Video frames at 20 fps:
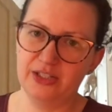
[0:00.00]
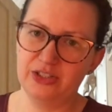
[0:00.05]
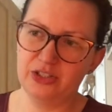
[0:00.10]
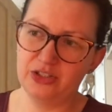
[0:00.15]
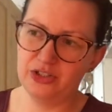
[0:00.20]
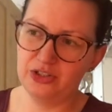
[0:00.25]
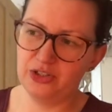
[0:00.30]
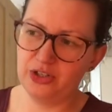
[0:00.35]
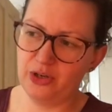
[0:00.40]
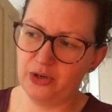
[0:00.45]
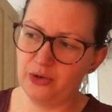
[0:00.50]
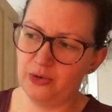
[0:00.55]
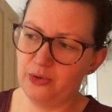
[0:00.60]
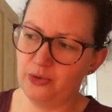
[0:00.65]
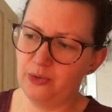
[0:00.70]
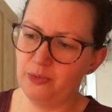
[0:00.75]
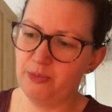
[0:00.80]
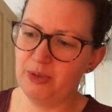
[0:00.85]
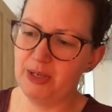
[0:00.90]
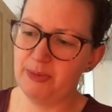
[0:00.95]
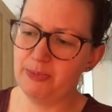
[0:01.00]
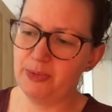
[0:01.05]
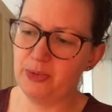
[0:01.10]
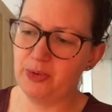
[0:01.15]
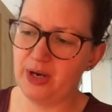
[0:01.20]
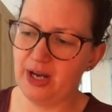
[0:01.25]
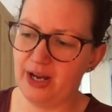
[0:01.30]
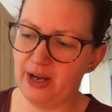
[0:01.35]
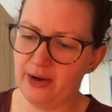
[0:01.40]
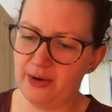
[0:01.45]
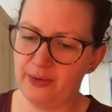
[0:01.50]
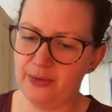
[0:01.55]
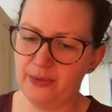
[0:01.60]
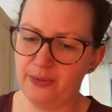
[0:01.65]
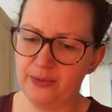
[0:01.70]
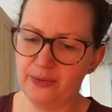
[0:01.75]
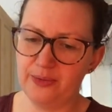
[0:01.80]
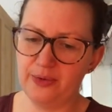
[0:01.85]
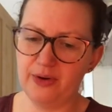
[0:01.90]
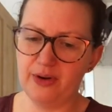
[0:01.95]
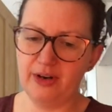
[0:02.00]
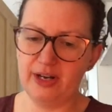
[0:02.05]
to show people how